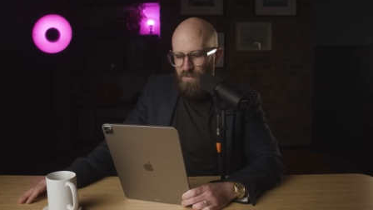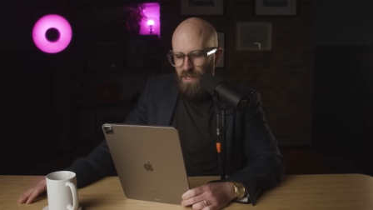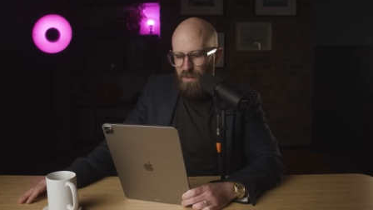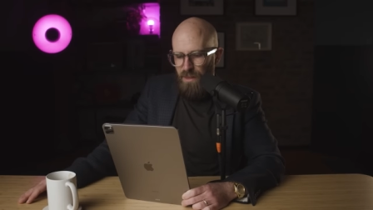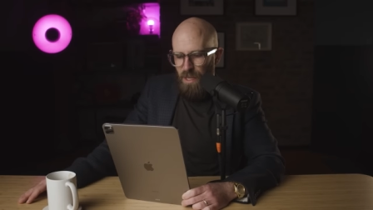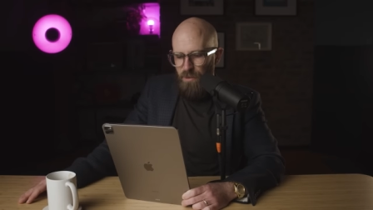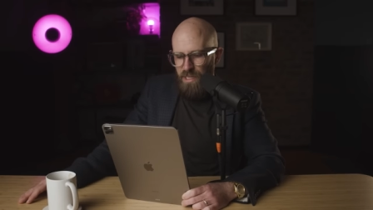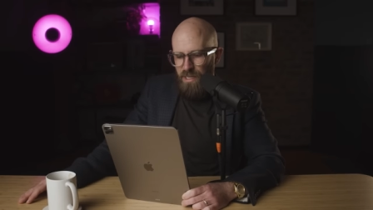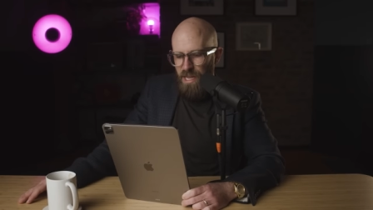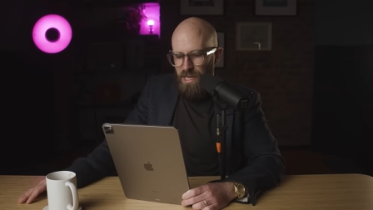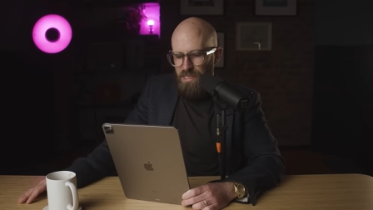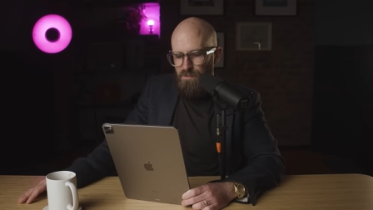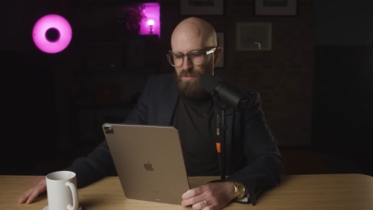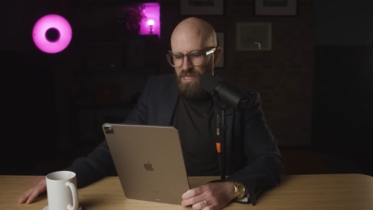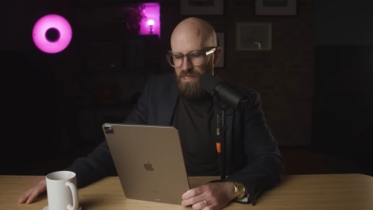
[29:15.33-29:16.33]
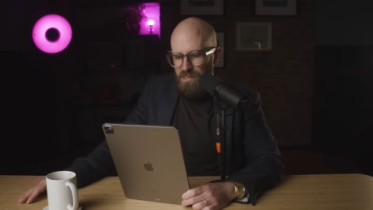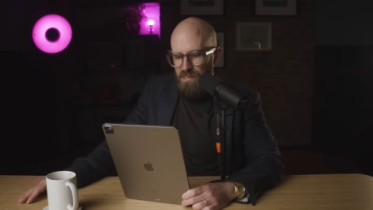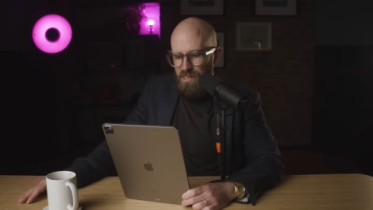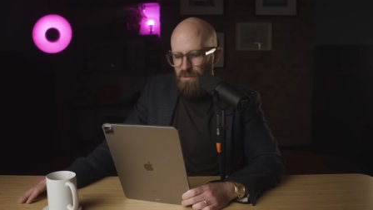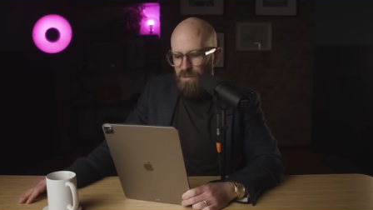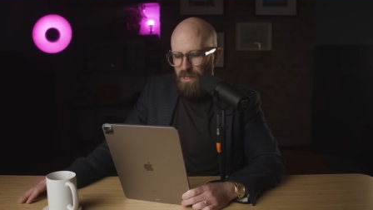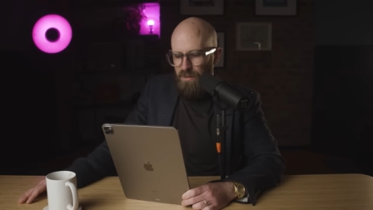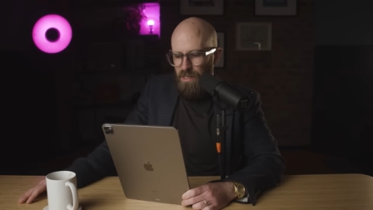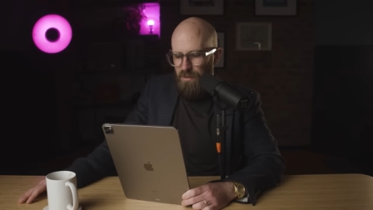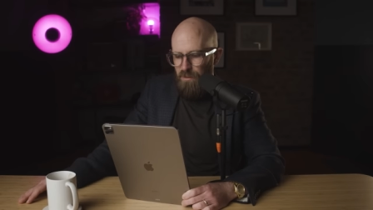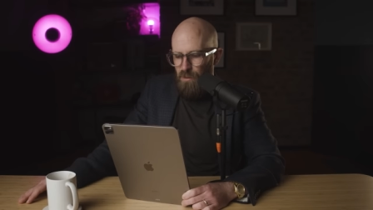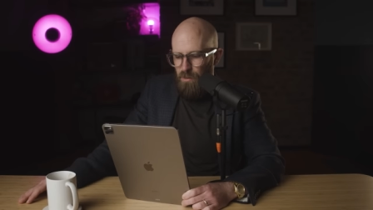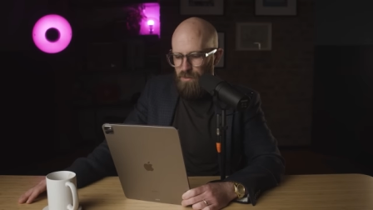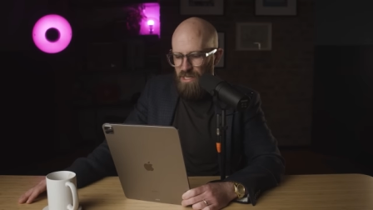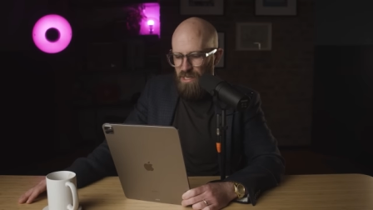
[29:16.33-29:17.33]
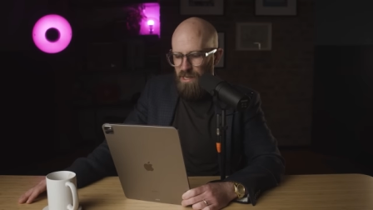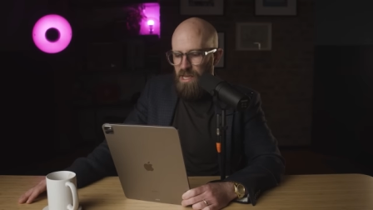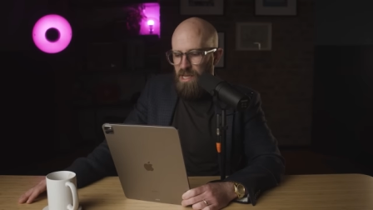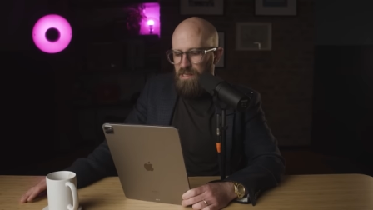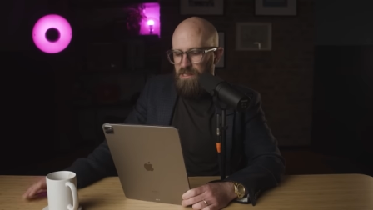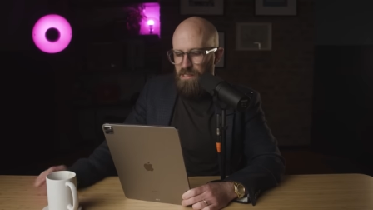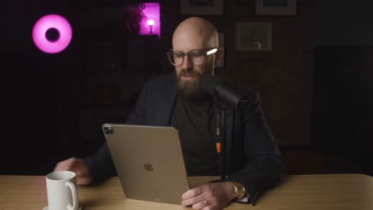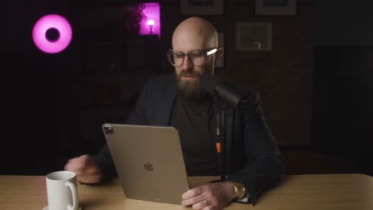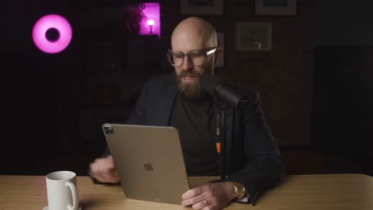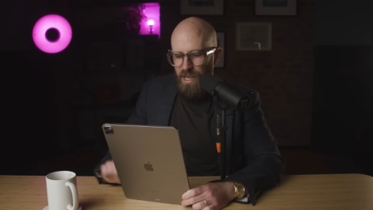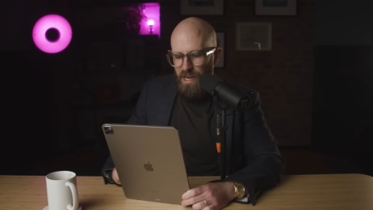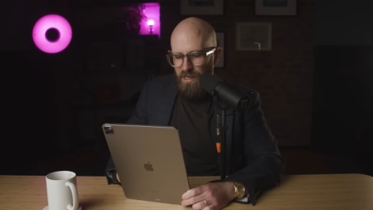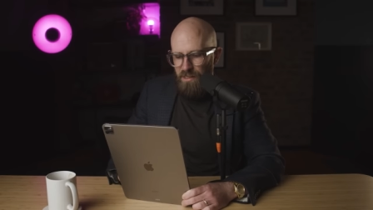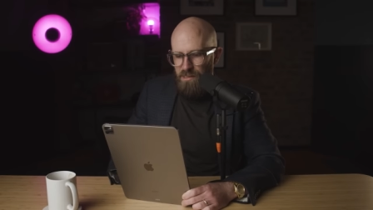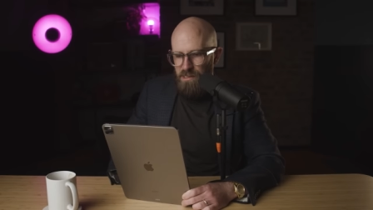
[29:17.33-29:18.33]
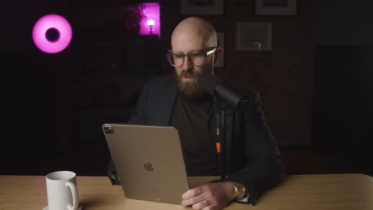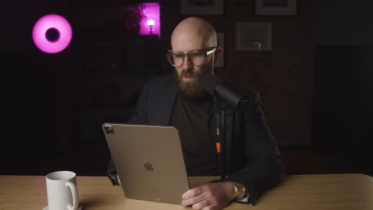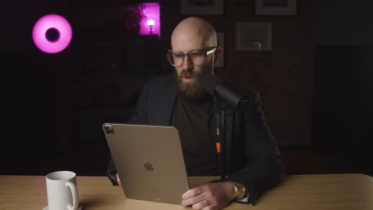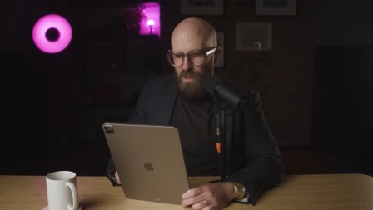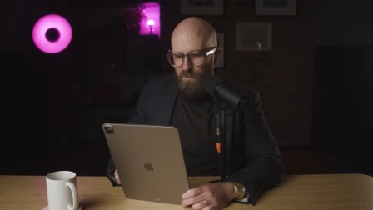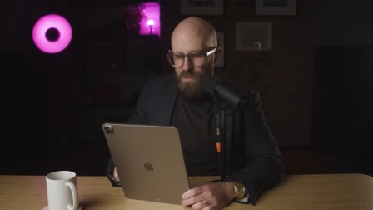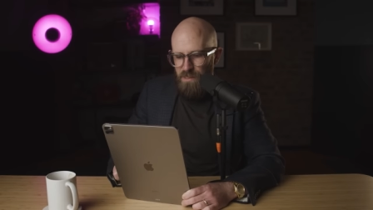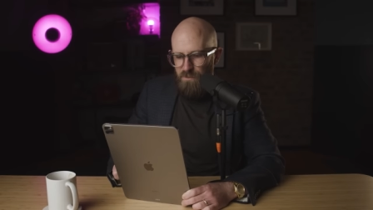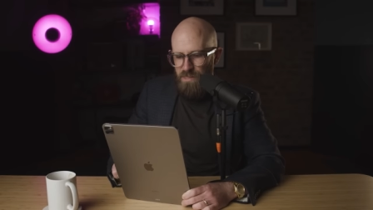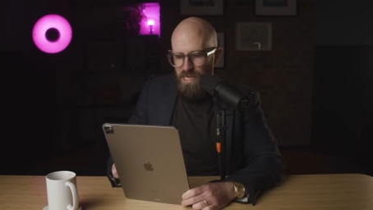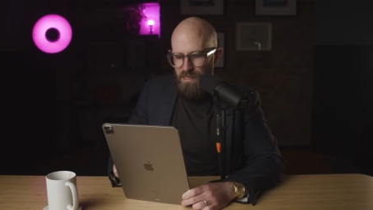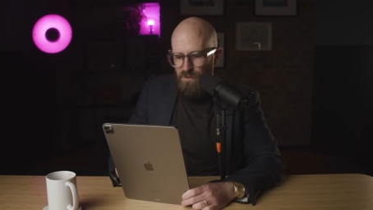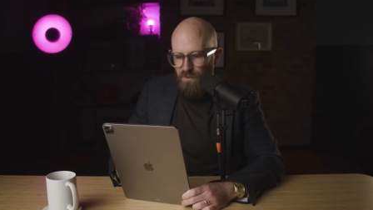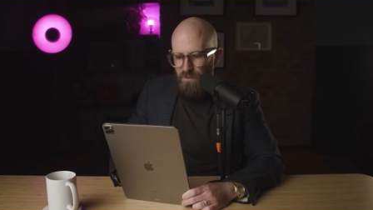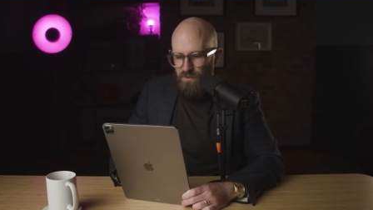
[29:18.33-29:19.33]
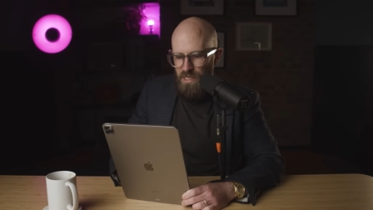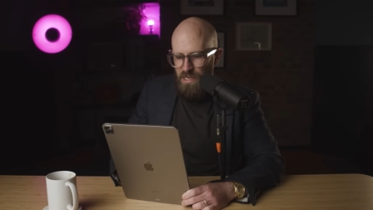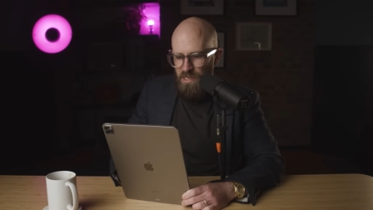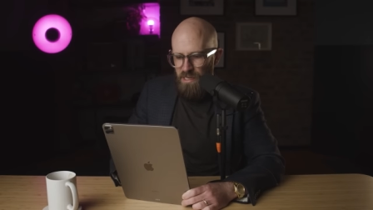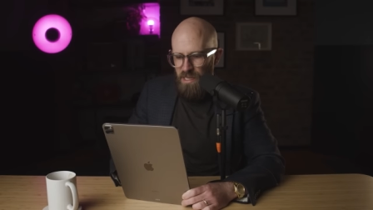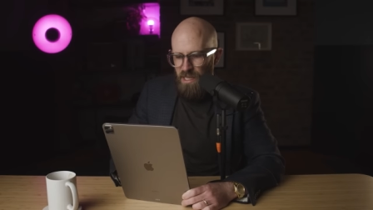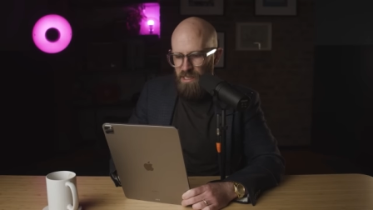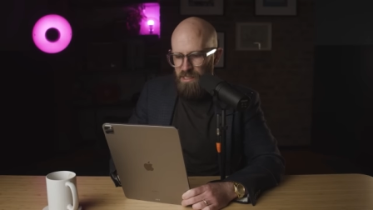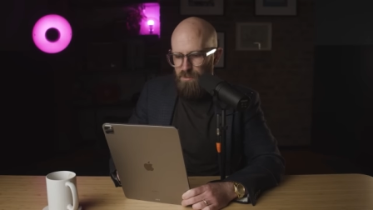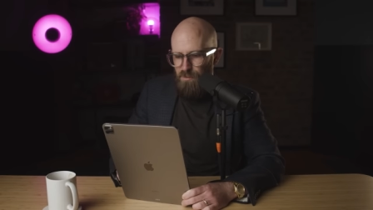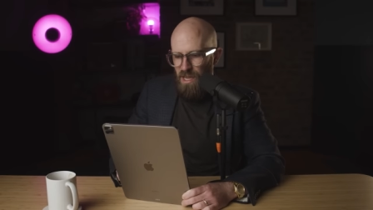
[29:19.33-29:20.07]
If that were the case, B and C would have another option, sit on their hands and wait for some 10 to 15 years,